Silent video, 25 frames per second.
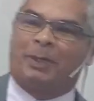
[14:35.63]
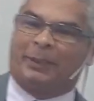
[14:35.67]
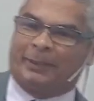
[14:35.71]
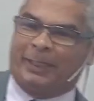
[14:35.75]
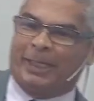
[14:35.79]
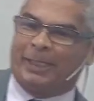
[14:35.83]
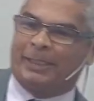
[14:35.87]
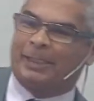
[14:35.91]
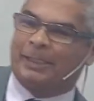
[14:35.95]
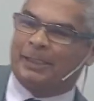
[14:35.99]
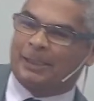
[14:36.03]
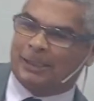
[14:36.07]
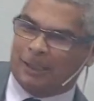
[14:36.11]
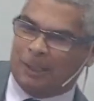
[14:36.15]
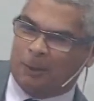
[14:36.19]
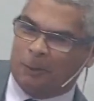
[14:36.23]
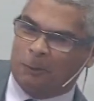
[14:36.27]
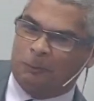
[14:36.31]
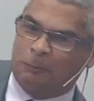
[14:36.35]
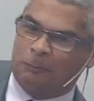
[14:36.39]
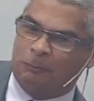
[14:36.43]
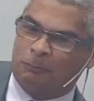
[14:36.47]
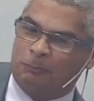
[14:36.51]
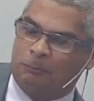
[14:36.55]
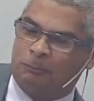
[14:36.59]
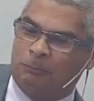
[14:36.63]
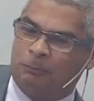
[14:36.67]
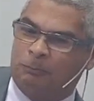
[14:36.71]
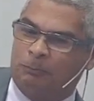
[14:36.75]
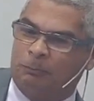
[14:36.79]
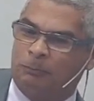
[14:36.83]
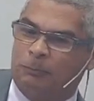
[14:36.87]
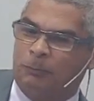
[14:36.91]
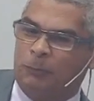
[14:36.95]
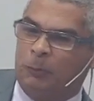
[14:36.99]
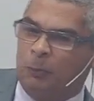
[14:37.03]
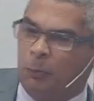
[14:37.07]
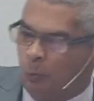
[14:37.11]
One made a
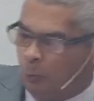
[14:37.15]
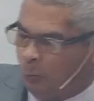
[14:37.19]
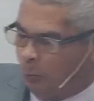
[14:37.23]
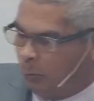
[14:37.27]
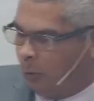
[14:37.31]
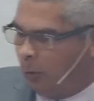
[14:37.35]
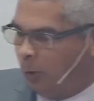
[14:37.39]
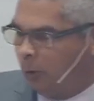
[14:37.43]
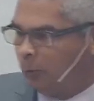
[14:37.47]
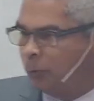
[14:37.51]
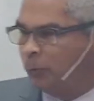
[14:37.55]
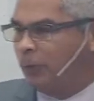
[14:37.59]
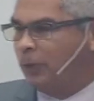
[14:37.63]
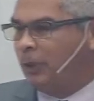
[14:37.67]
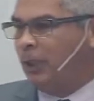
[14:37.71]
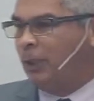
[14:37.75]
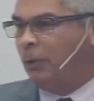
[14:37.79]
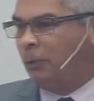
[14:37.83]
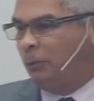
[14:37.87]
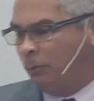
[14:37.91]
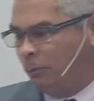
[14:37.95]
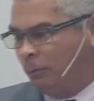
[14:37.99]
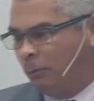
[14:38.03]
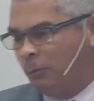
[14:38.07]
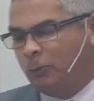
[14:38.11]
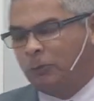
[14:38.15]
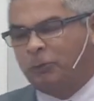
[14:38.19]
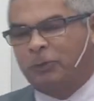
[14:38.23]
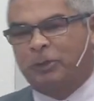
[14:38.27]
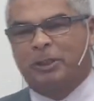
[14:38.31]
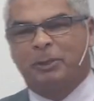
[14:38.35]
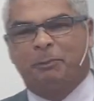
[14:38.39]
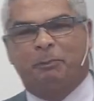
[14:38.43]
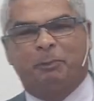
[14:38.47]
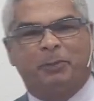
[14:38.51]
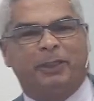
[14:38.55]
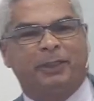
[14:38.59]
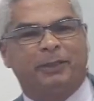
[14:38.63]
decision and the other
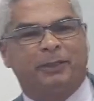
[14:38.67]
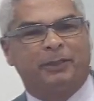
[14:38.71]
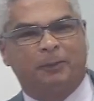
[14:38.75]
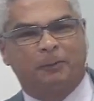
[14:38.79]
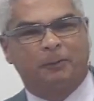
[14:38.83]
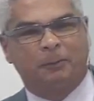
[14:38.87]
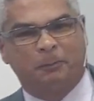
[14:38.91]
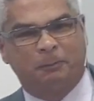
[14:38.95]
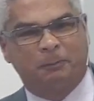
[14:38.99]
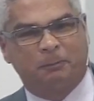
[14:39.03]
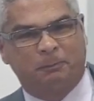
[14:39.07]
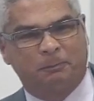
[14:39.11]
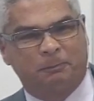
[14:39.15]
did not,